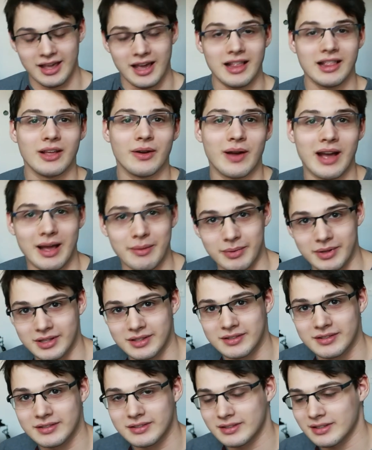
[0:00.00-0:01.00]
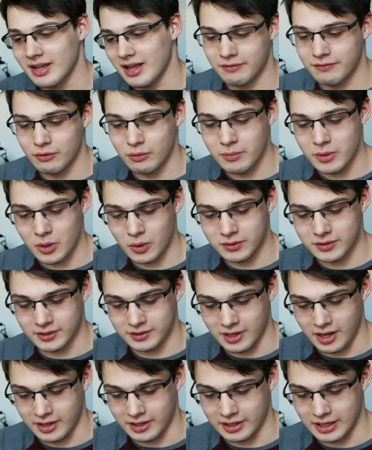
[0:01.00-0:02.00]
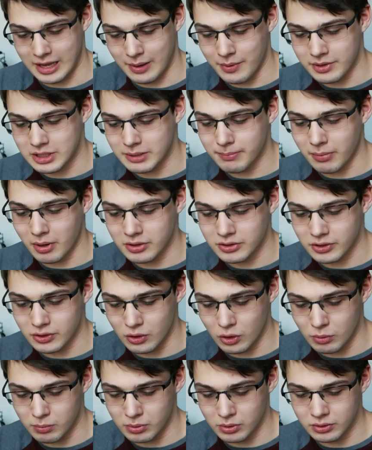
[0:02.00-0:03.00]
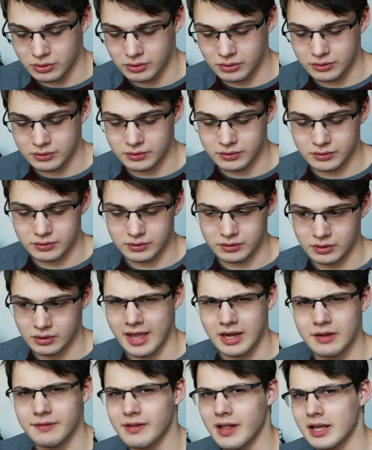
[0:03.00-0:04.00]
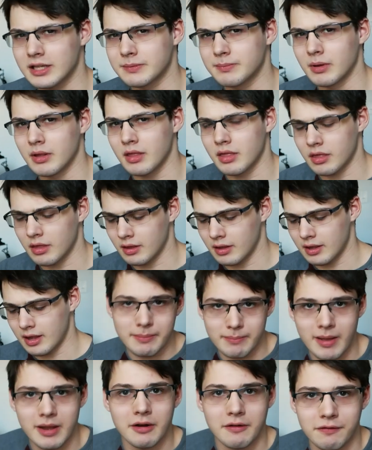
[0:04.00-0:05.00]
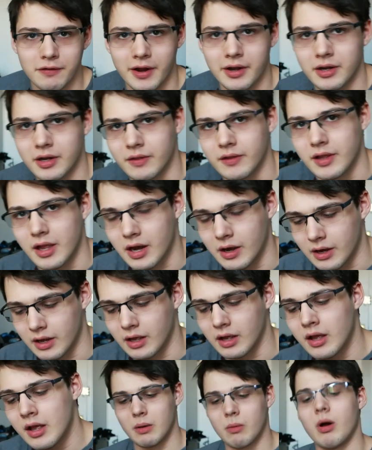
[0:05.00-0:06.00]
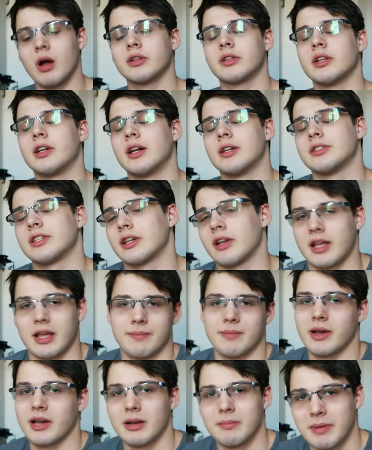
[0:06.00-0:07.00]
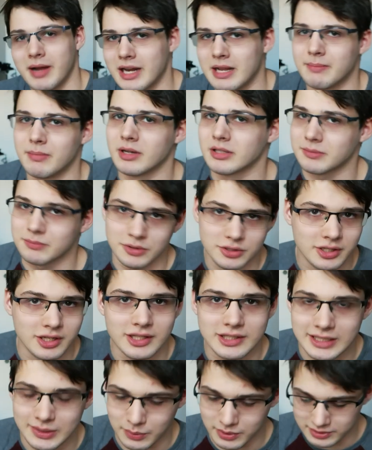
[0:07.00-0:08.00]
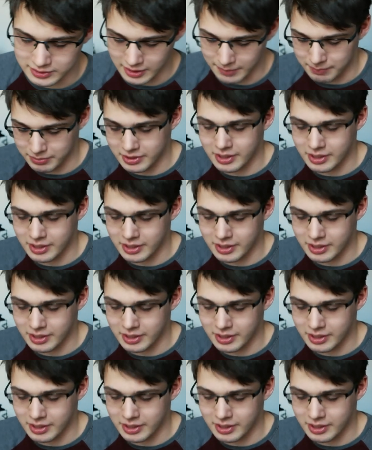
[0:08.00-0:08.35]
Hello Habits. Fumio Sasaki. I went to Barnes & Noble's end of last month. I met, met a friend in the area and I walked in and I was like, okay, I'm not gonna buy any books. I'm just gonna see what's up.